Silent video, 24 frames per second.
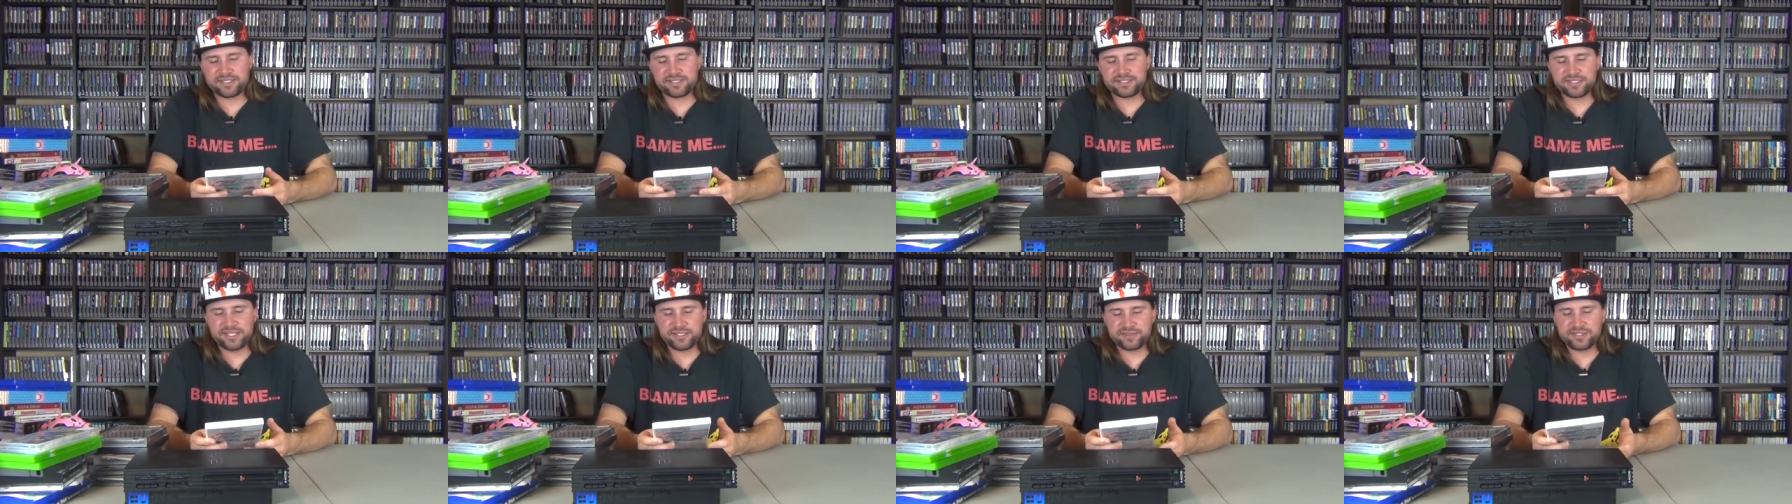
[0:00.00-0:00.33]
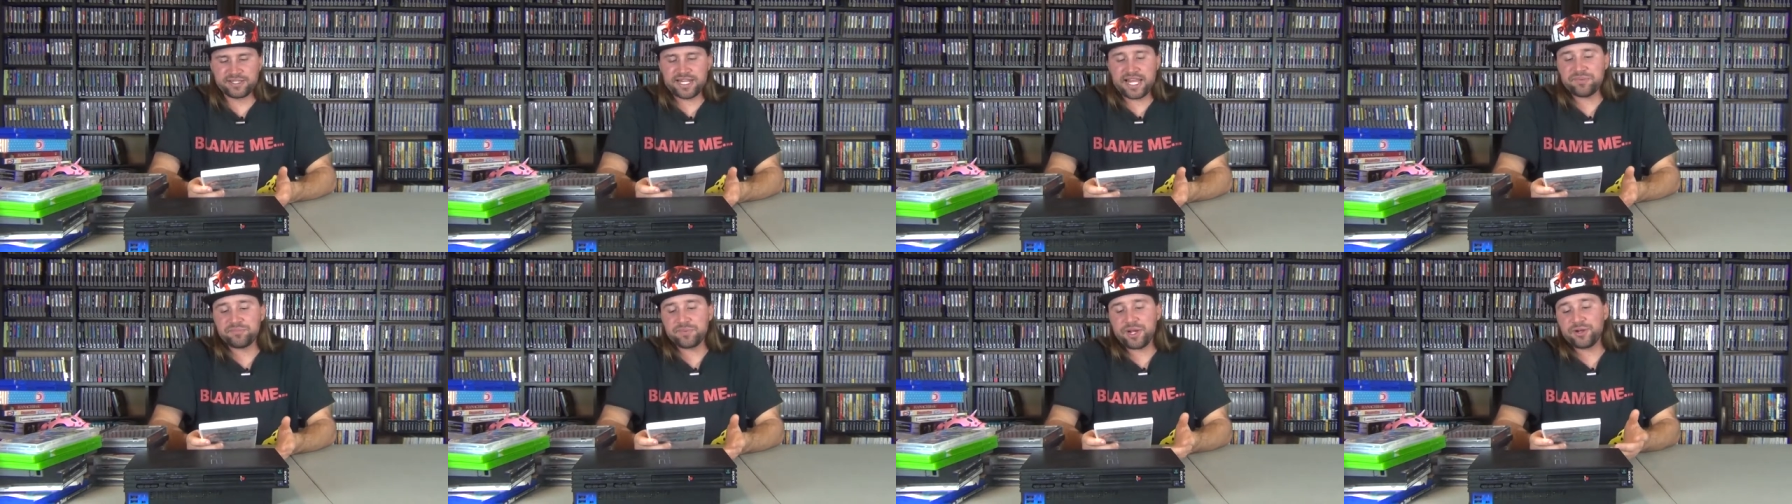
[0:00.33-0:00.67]
is
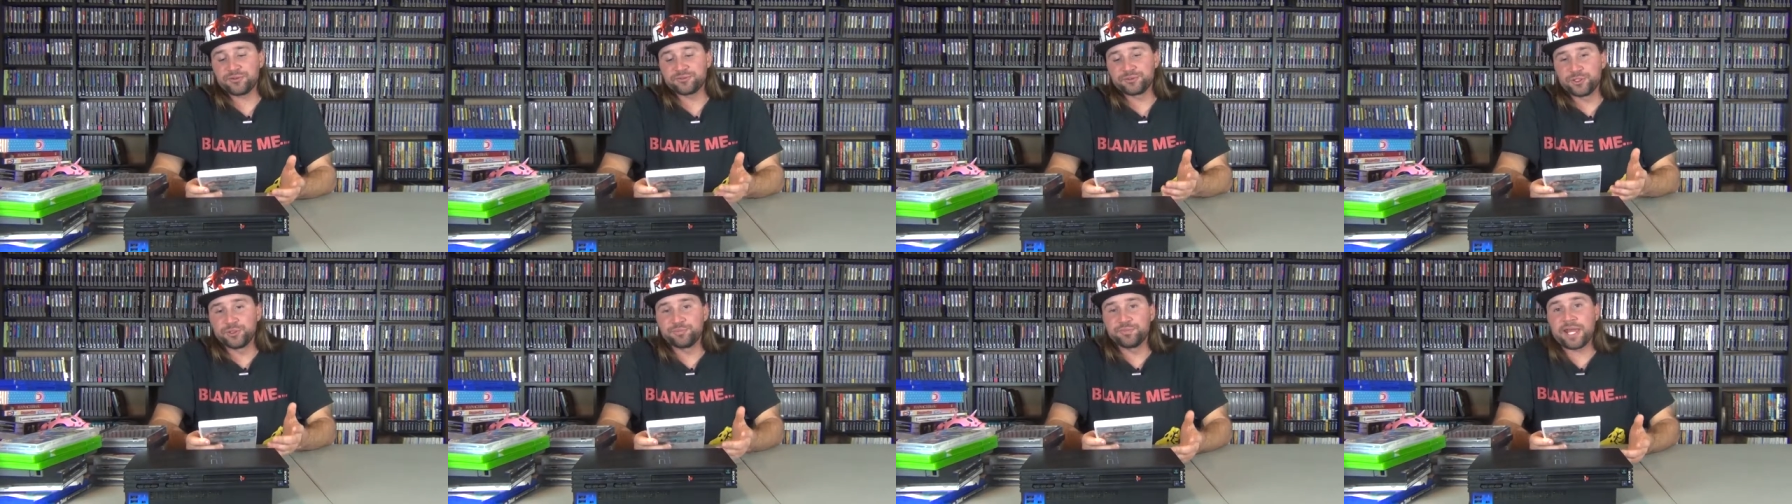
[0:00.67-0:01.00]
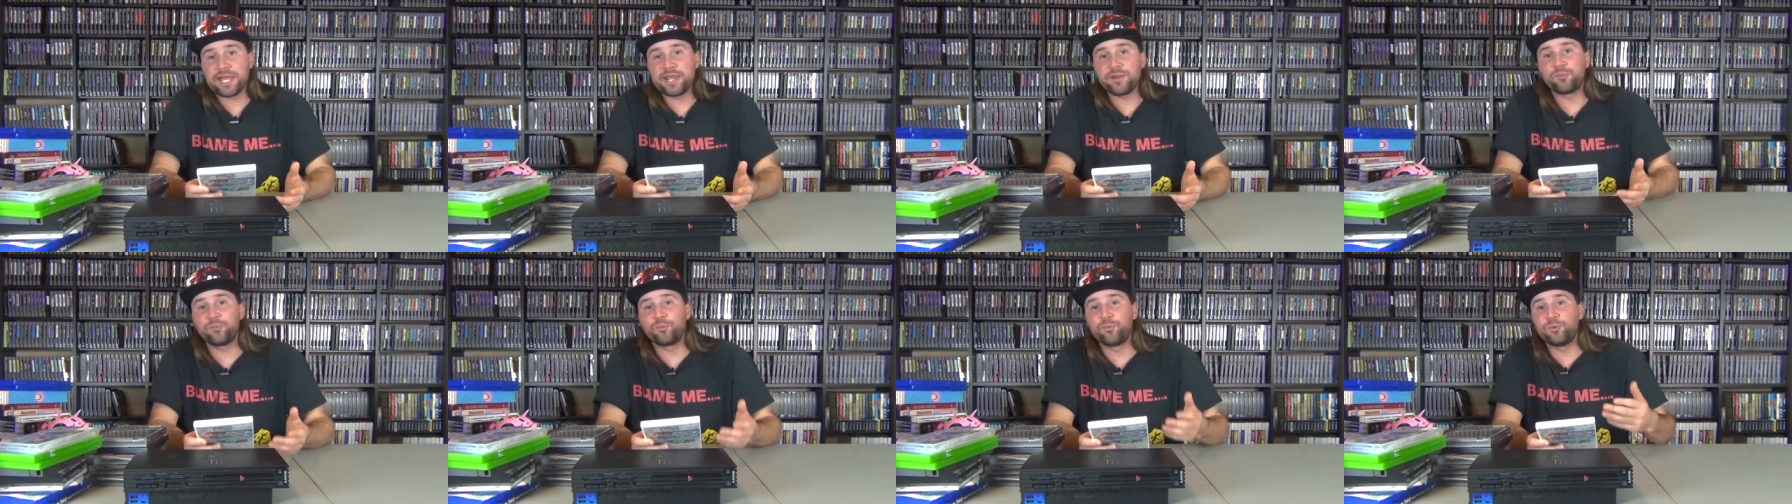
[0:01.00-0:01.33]
something that my
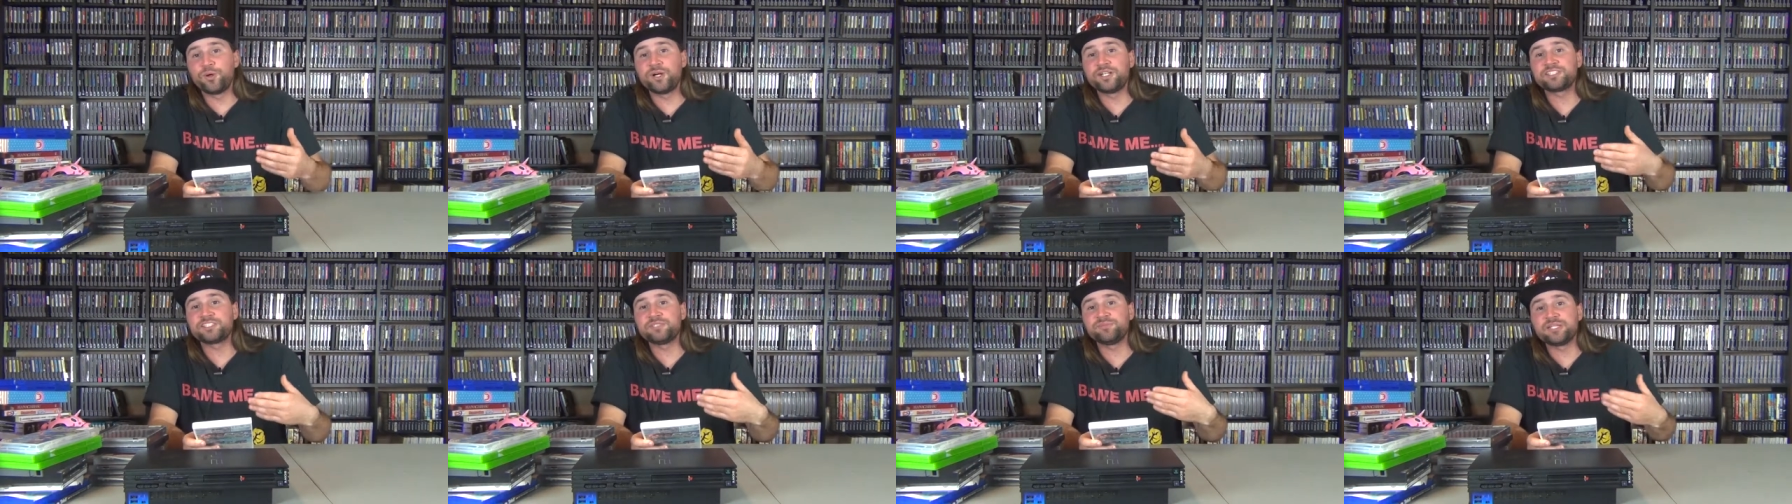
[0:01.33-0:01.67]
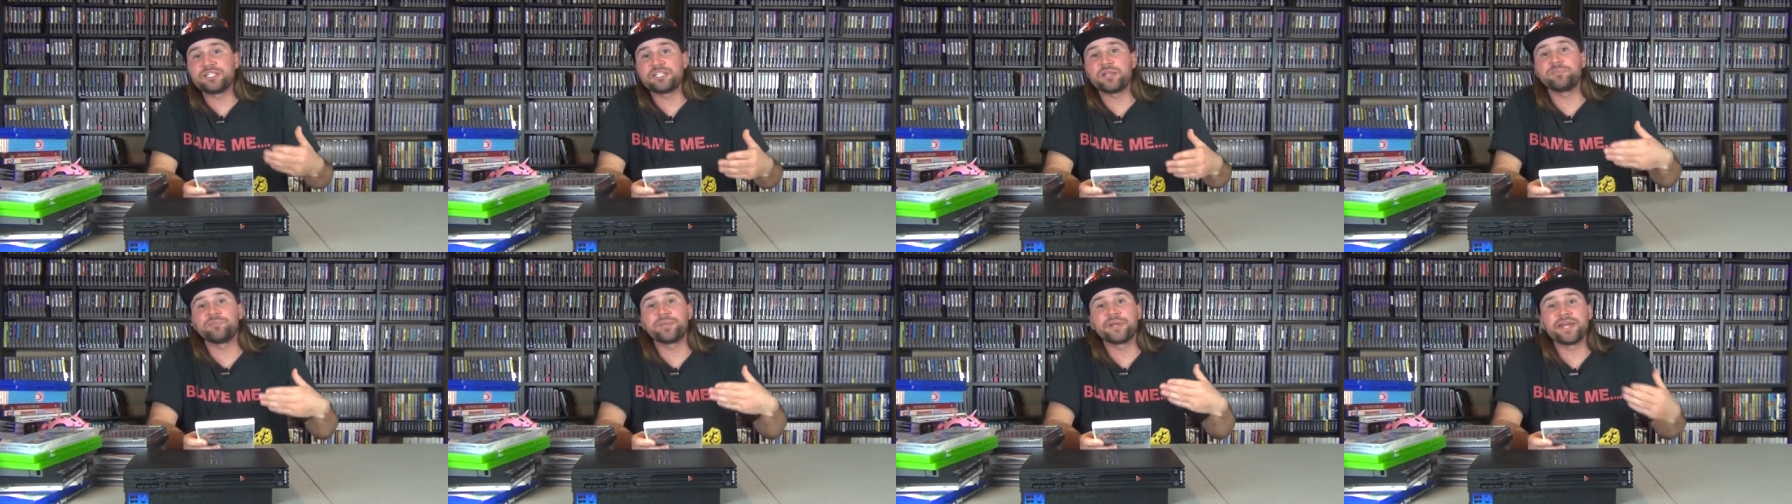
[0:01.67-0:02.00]
roommate wanted
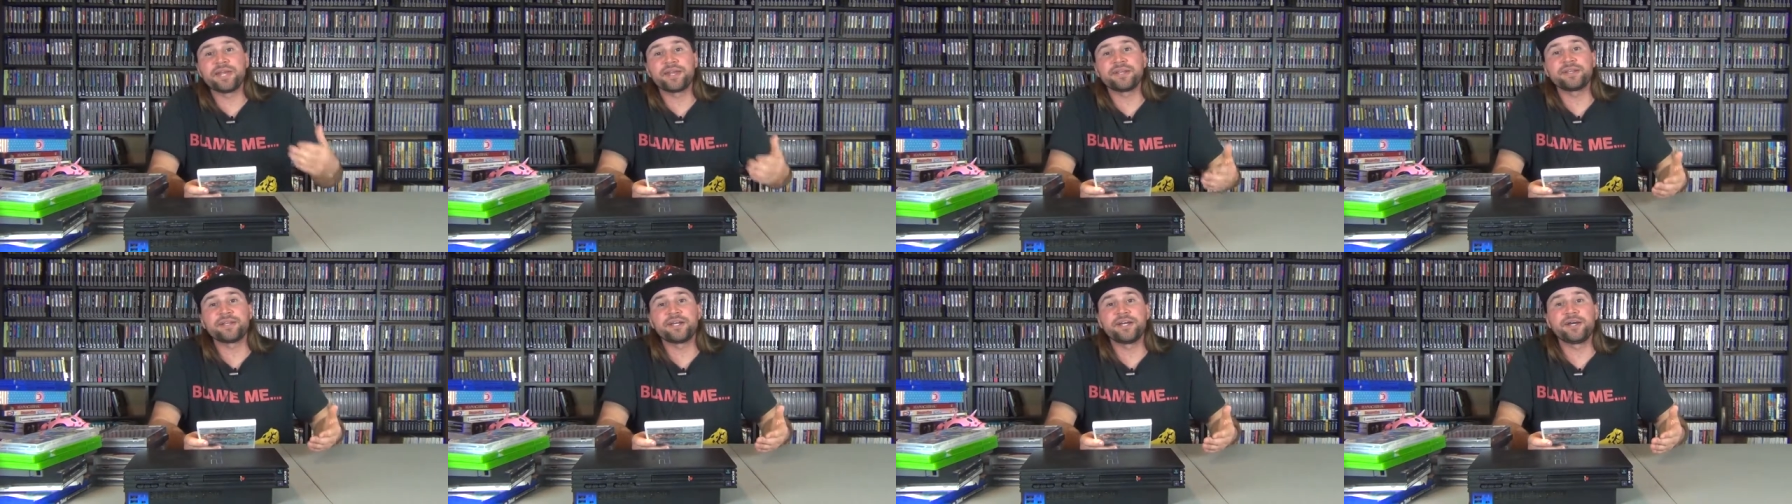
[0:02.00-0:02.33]
me to pick